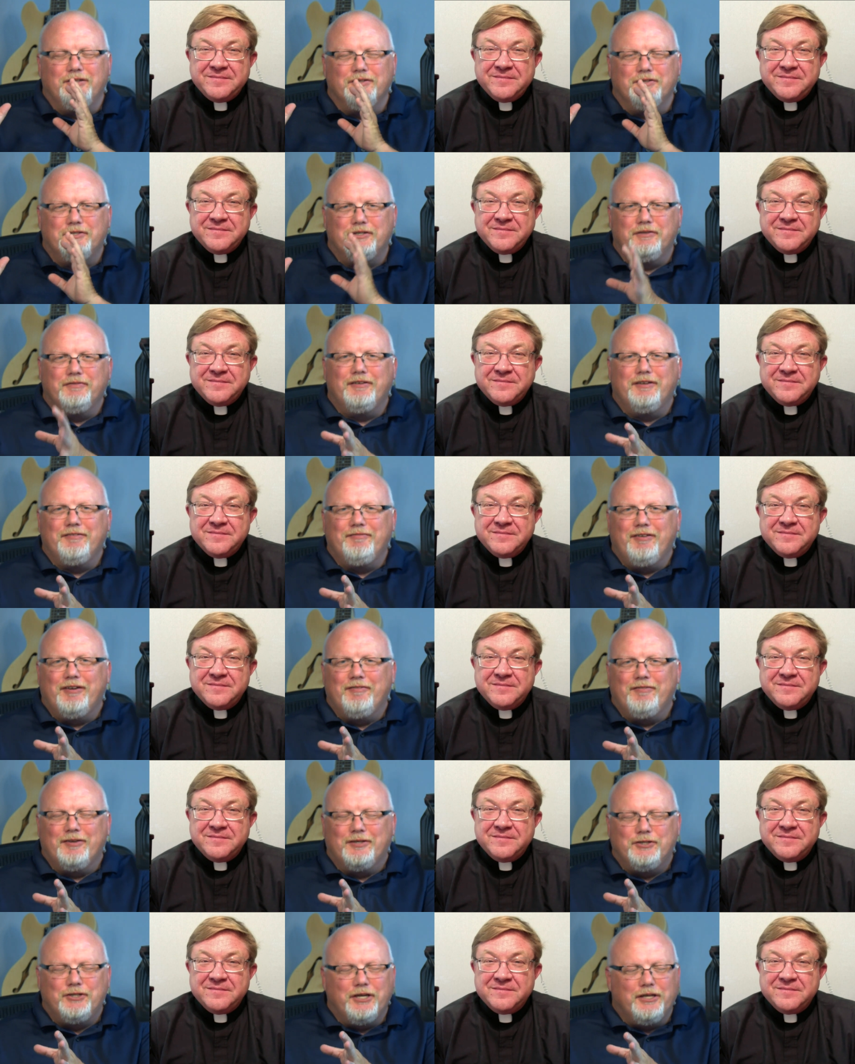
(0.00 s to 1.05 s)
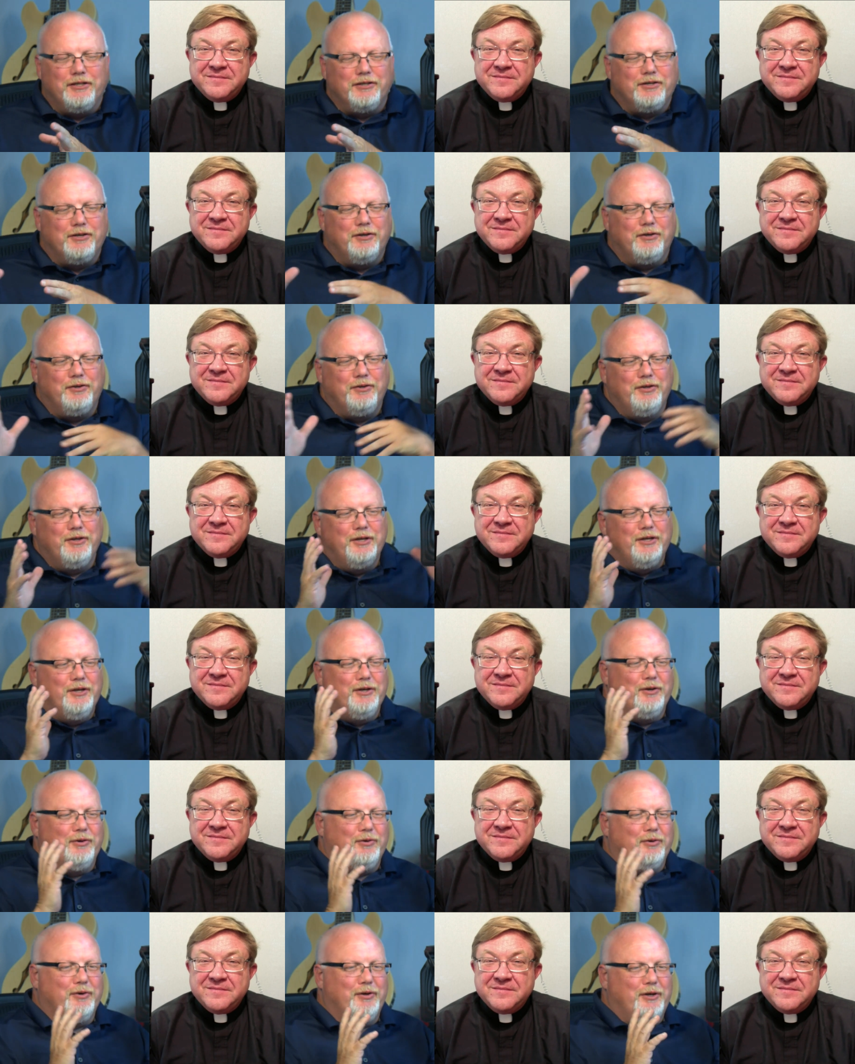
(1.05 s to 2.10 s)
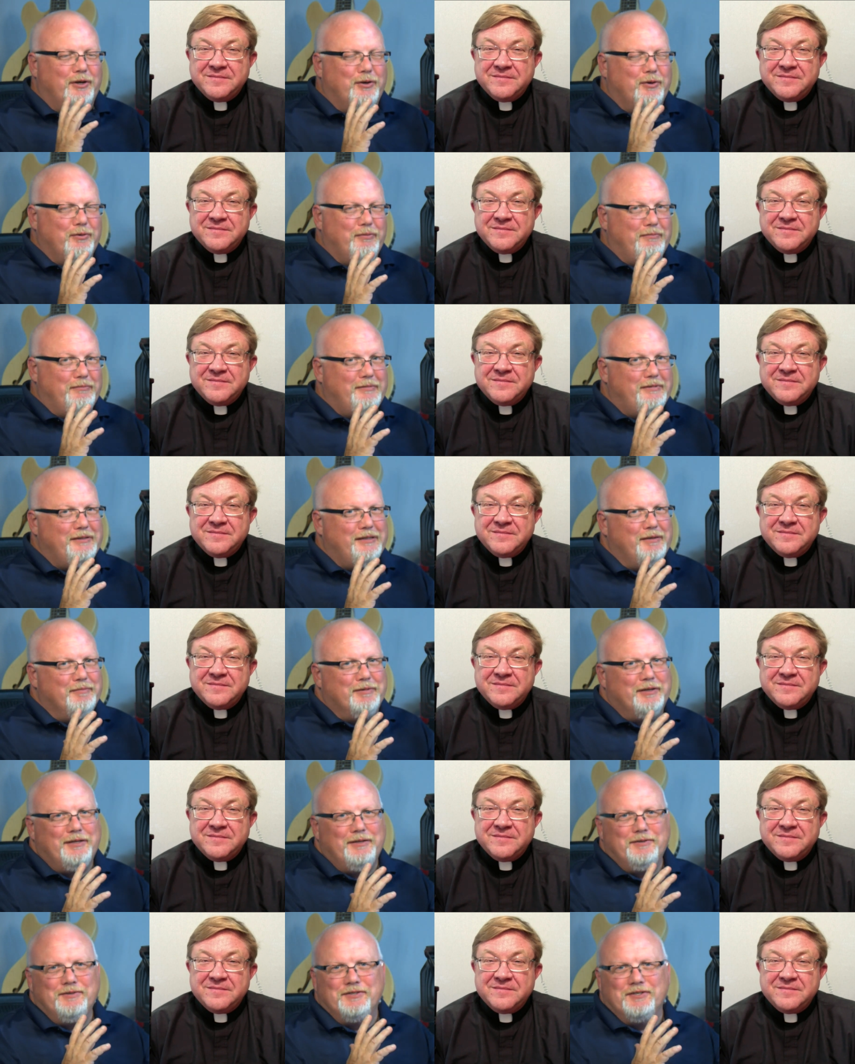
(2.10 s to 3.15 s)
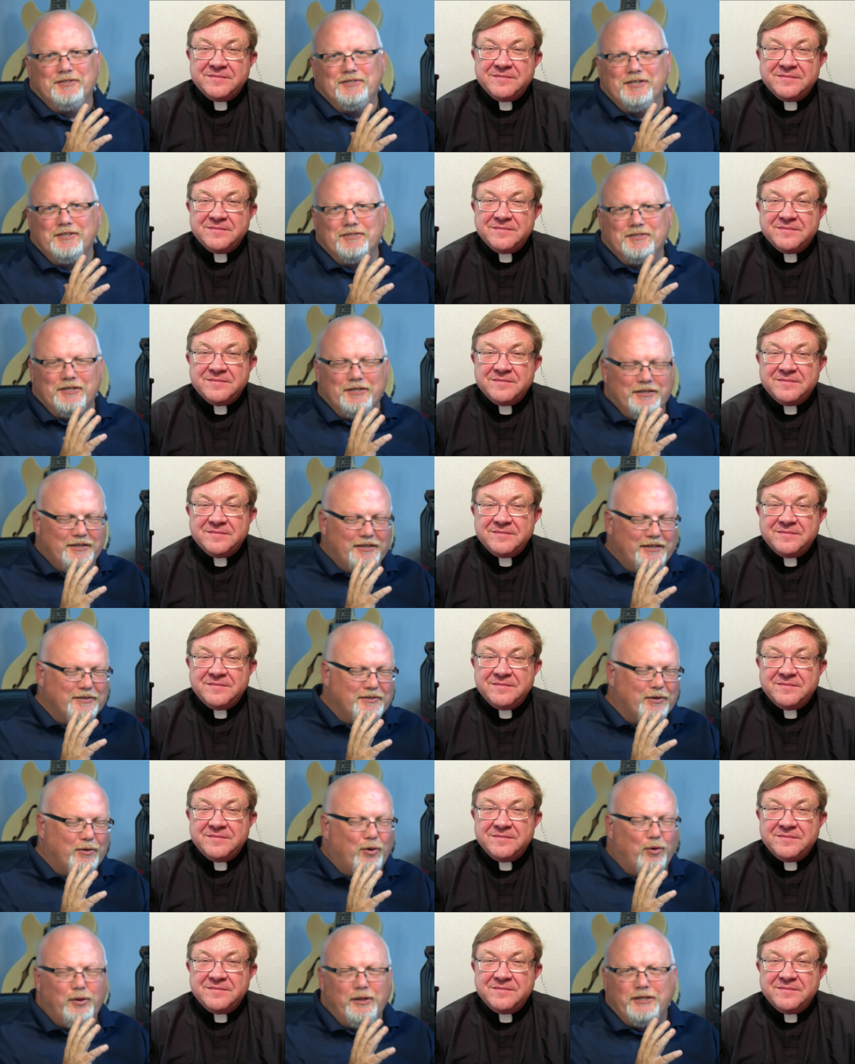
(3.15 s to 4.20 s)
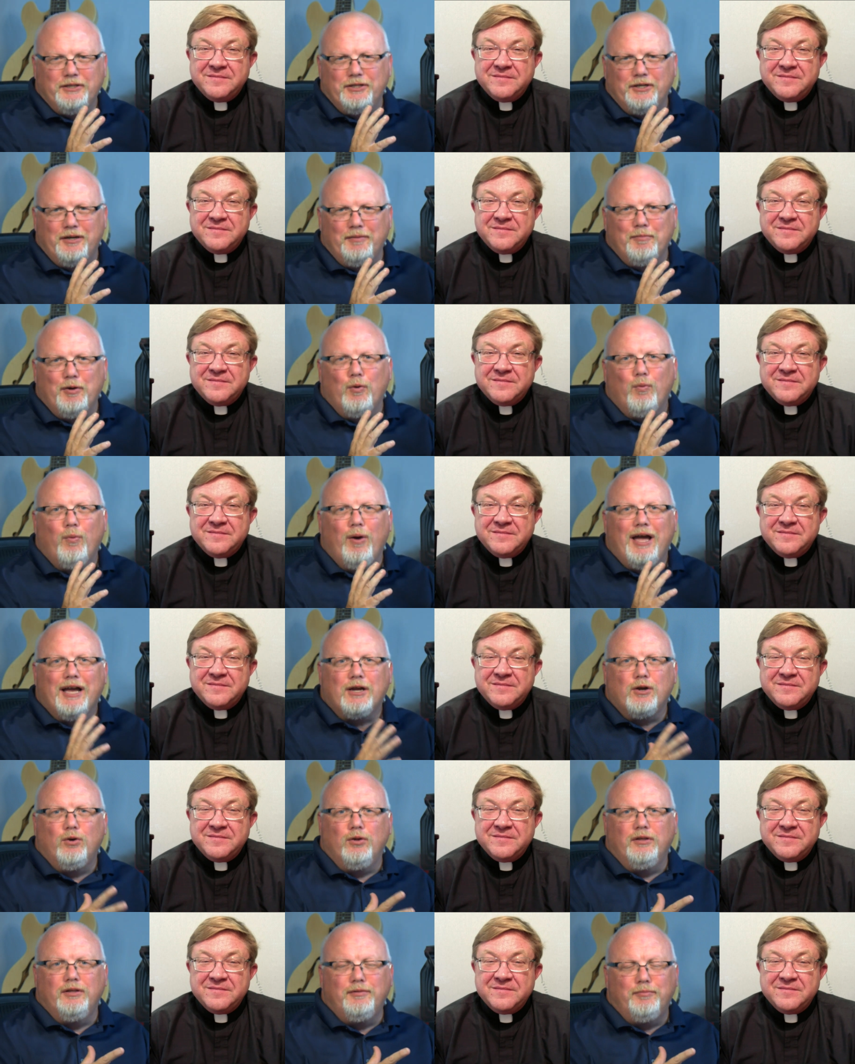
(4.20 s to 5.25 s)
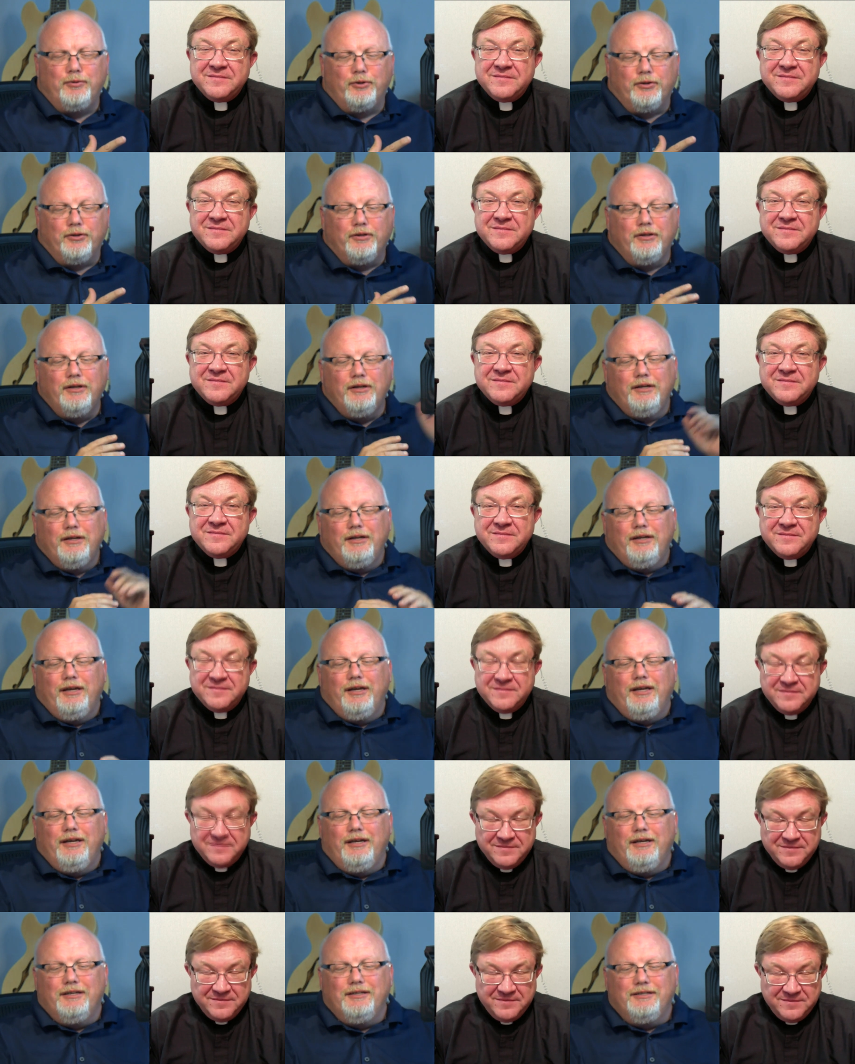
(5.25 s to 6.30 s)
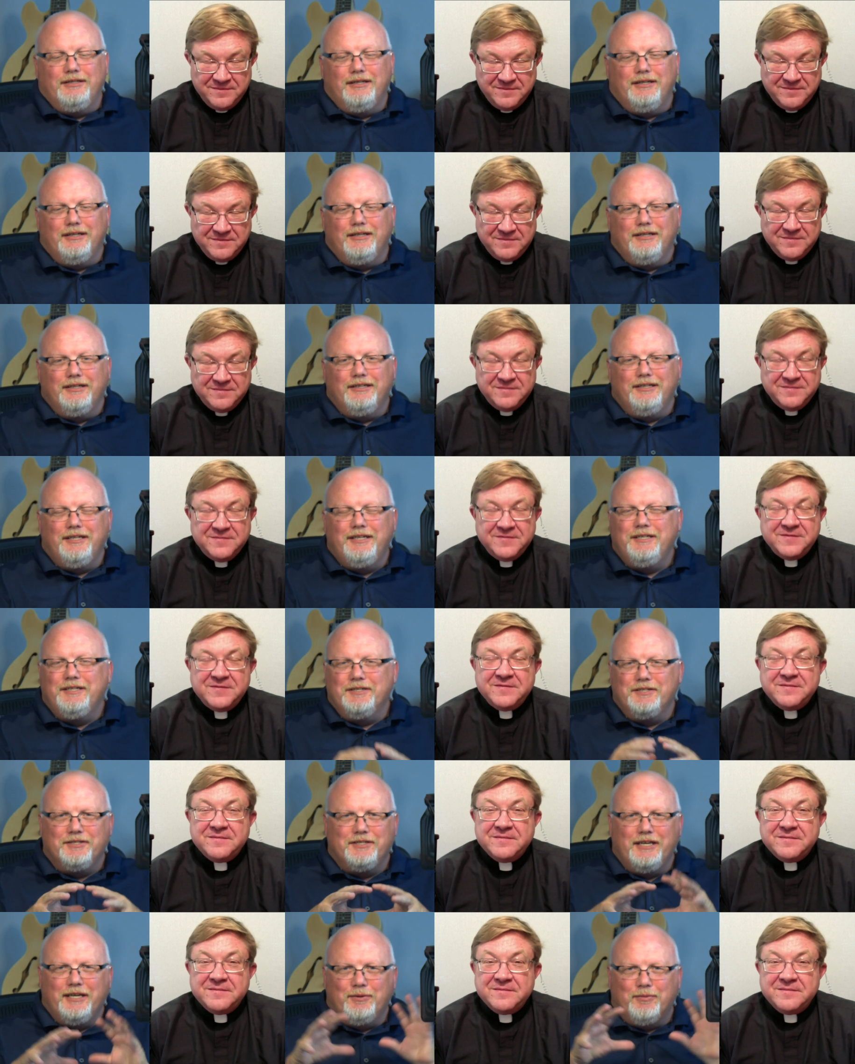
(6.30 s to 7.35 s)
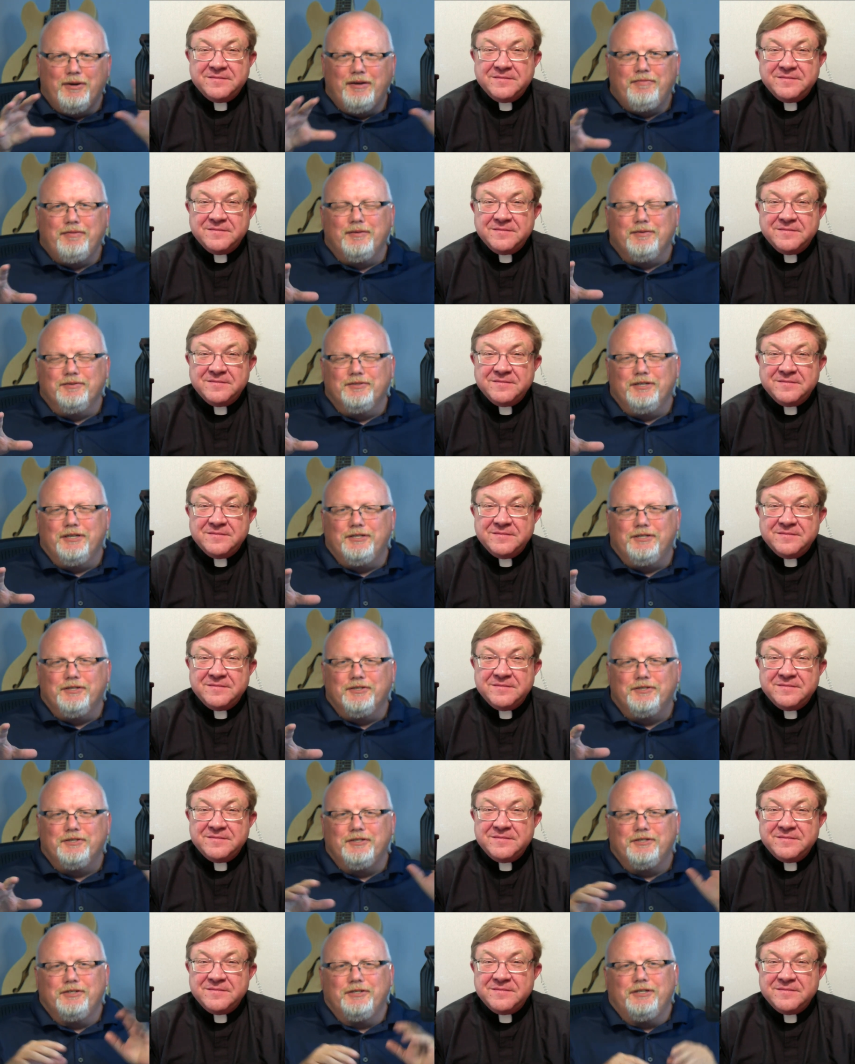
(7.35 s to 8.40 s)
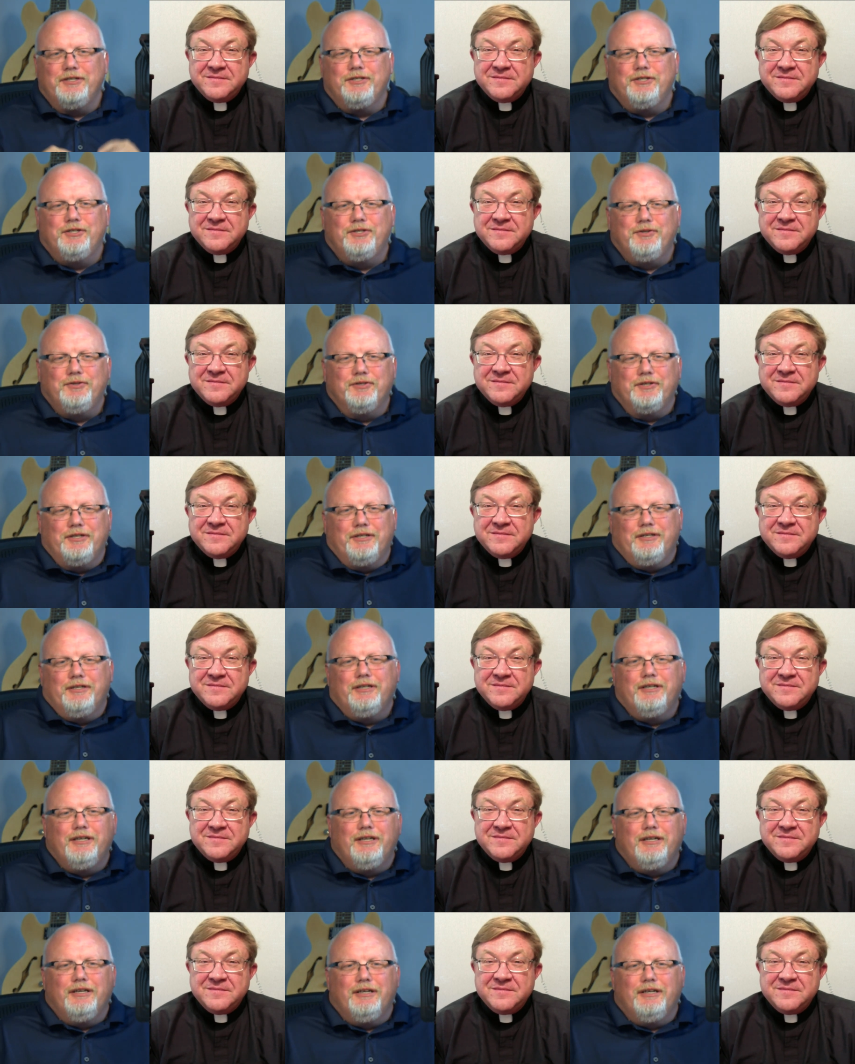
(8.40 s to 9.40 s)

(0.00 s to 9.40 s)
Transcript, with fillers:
Speaker 1: conservative evangelical, or I'm going to use this as a, it's a holy term, wacko liberal. And uh, he just stayed away from those edges in, in choosing